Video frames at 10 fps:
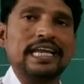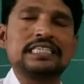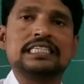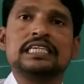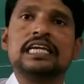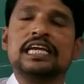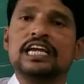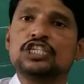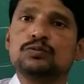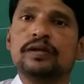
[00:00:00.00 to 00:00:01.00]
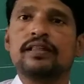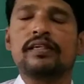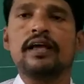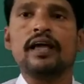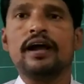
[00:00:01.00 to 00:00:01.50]
H
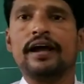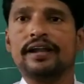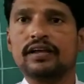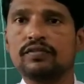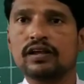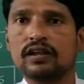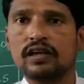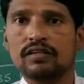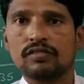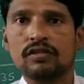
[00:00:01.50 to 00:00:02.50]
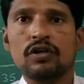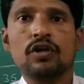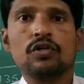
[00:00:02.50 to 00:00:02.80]
means height of the class.